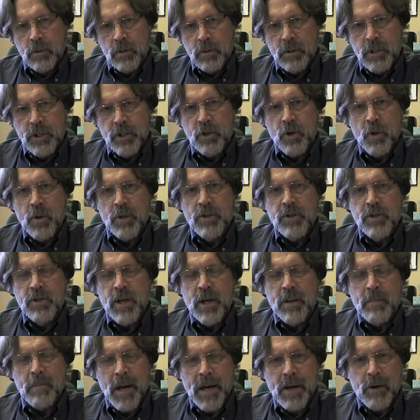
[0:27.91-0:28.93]
This course is
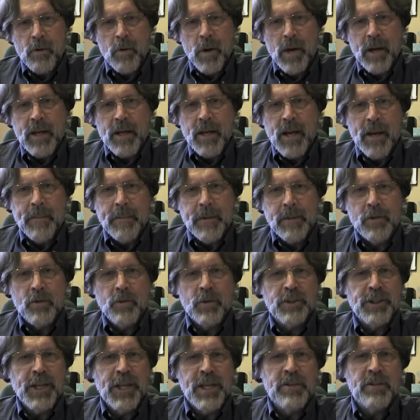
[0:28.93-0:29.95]
on microeconomics,
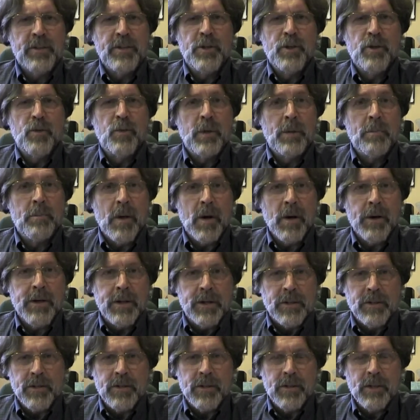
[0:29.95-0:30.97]
which has to do with
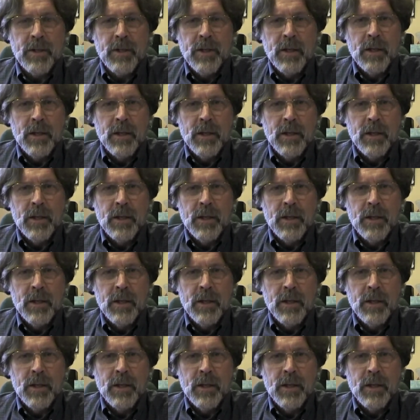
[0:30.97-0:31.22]
markets.